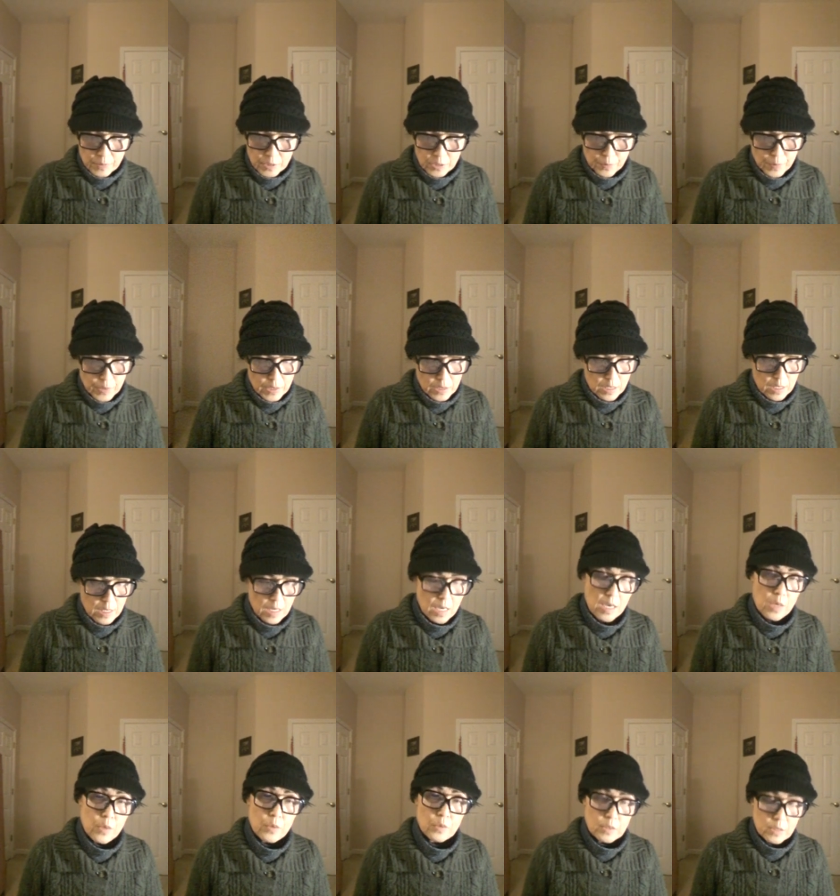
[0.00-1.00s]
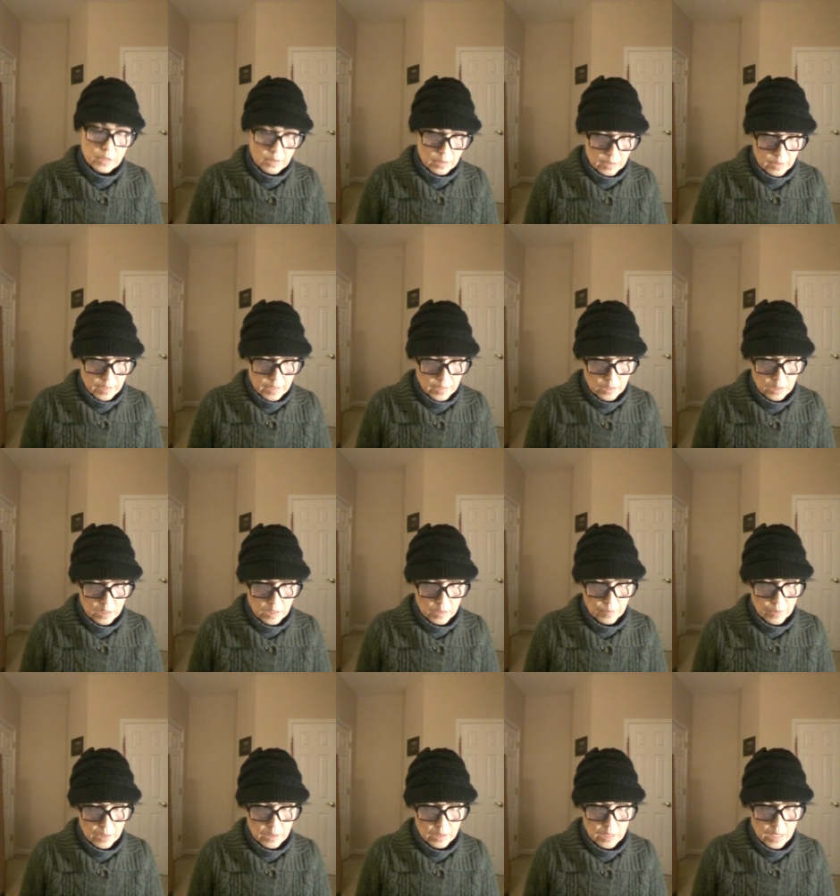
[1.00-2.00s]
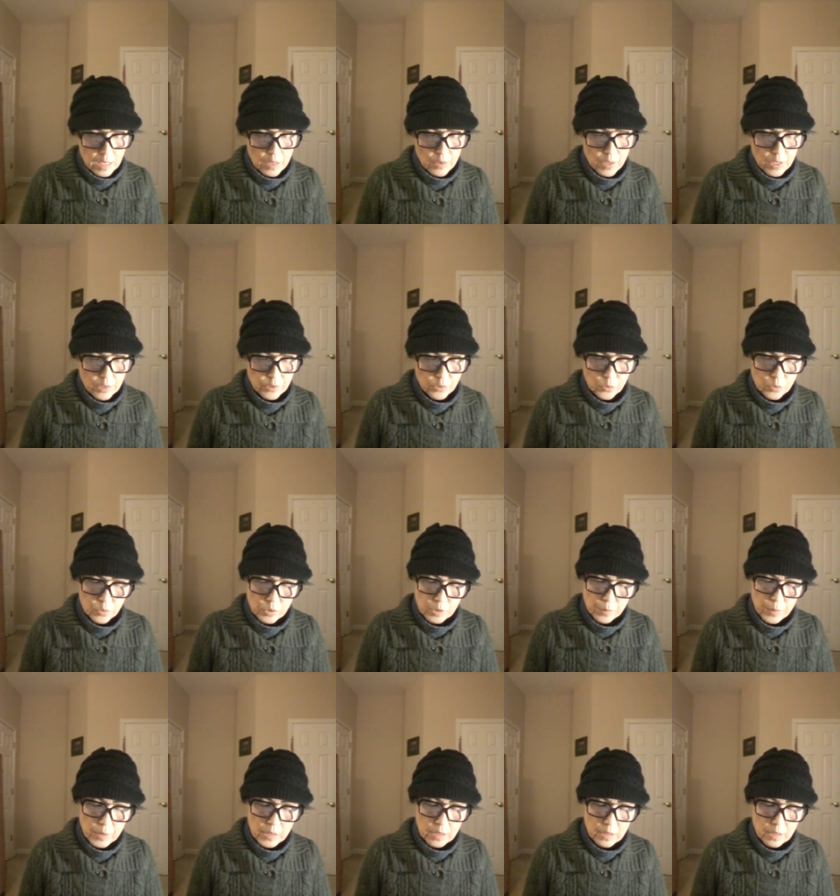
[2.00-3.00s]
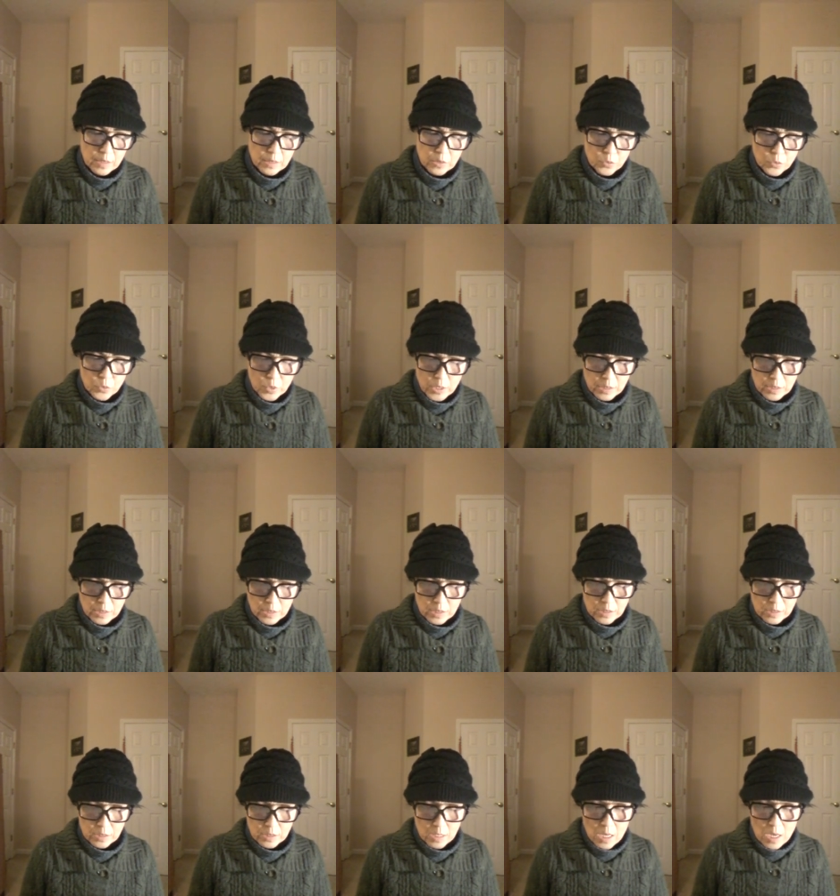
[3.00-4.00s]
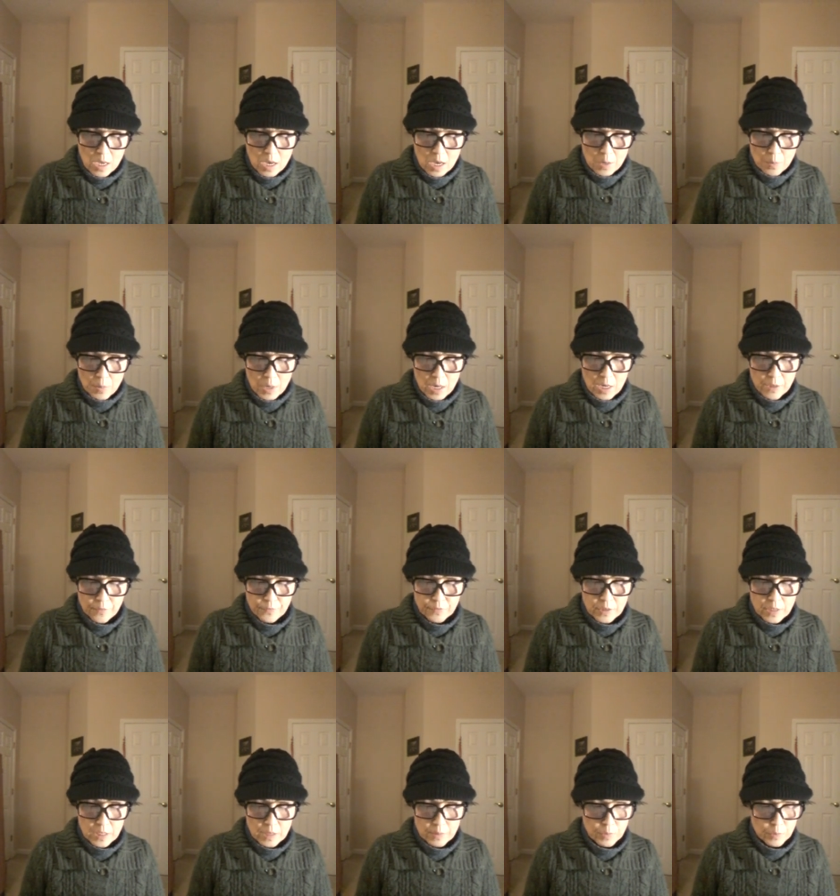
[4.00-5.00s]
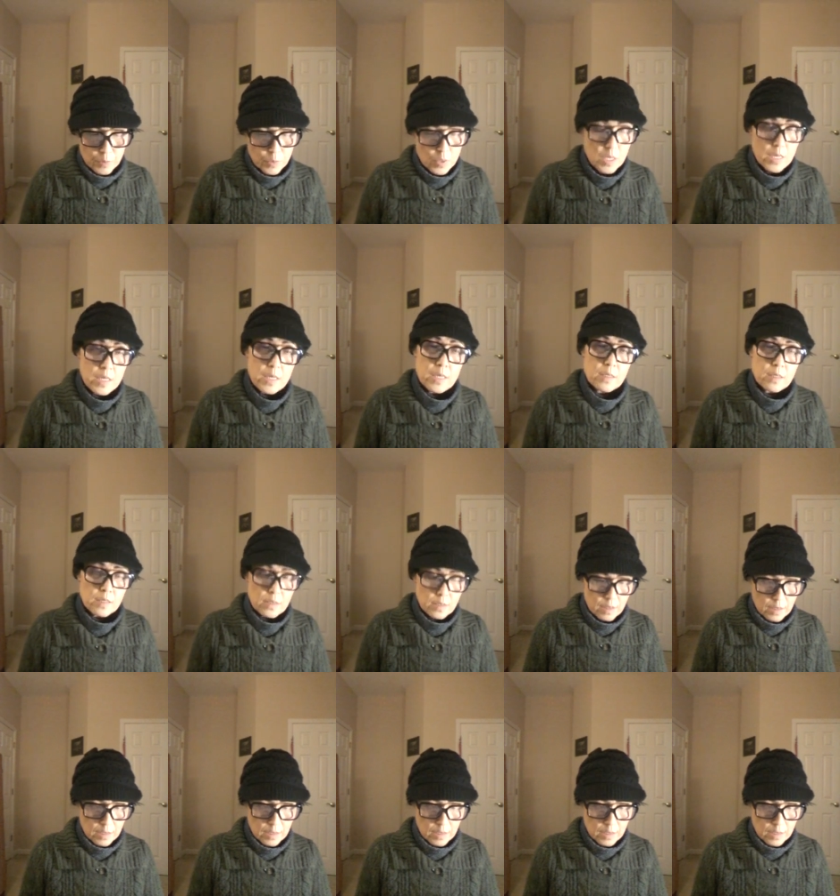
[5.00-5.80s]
speaking out. Let him allow us to speak and quit his puffed-up pride,